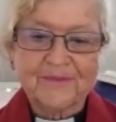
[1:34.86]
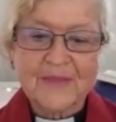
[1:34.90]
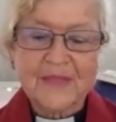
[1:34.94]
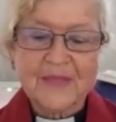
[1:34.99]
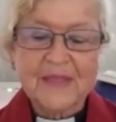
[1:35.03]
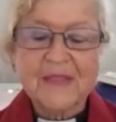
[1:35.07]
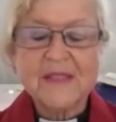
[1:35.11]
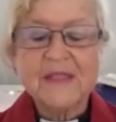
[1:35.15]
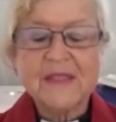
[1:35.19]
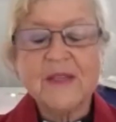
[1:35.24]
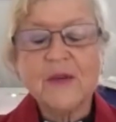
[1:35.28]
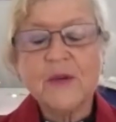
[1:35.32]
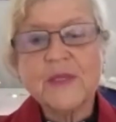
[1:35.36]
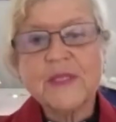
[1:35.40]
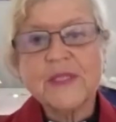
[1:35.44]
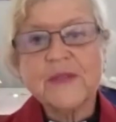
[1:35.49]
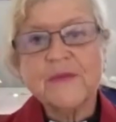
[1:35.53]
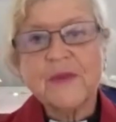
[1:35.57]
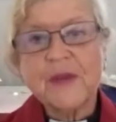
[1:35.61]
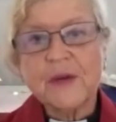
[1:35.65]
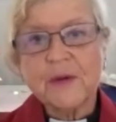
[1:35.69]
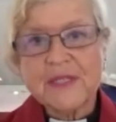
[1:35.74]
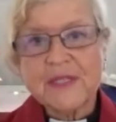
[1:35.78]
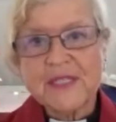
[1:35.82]
So it's
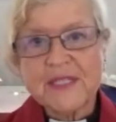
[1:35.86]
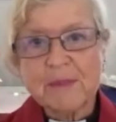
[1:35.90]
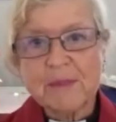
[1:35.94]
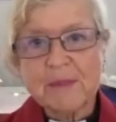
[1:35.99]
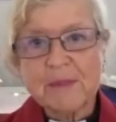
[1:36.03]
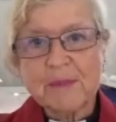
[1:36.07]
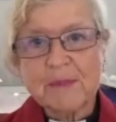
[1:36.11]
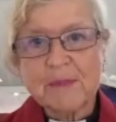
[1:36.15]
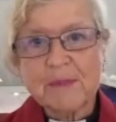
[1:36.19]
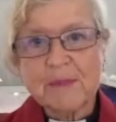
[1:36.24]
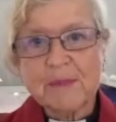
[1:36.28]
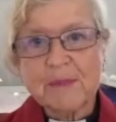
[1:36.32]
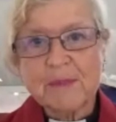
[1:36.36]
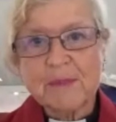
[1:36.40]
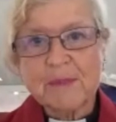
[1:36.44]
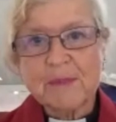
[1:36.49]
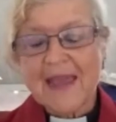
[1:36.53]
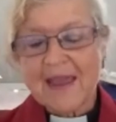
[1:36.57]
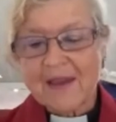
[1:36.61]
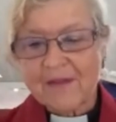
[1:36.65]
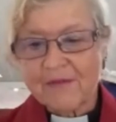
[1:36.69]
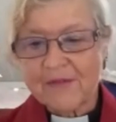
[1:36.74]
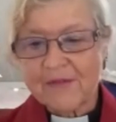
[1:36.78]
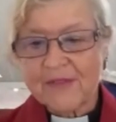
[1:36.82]
very special to
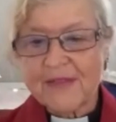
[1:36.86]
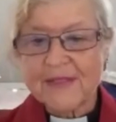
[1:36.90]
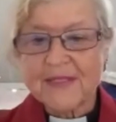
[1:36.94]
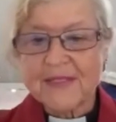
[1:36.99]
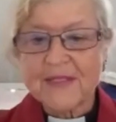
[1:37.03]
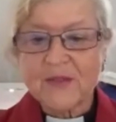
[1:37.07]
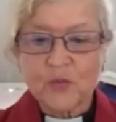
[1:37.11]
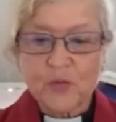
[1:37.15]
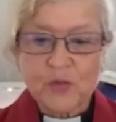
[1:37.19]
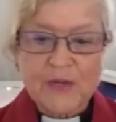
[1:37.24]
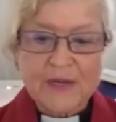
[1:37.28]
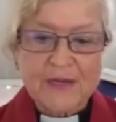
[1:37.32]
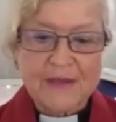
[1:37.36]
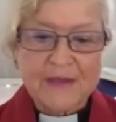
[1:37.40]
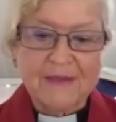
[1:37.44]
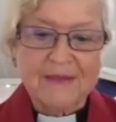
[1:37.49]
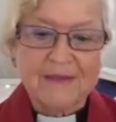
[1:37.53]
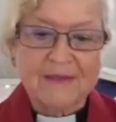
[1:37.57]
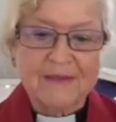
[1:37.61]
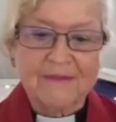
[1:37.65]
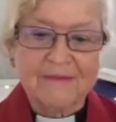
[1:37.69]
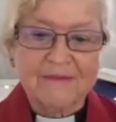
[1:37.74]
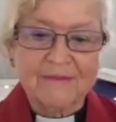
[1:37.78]
have this wreath.